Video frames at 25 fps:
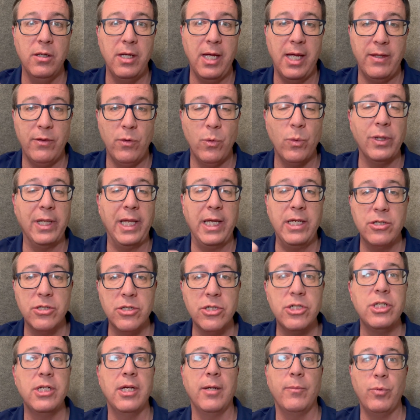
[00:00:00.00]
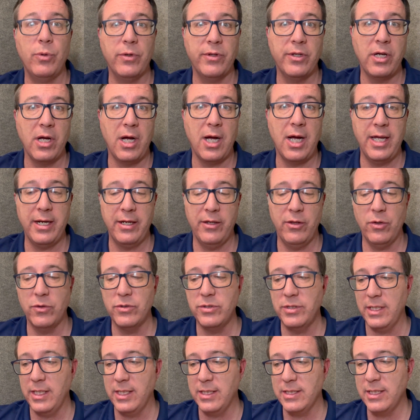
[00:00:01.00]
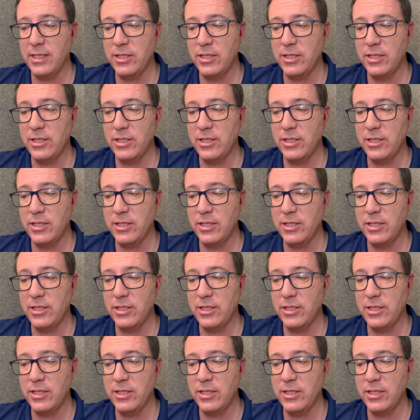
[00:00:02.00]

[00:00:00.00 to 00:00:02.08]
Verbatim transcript: and the relationship with God and those things.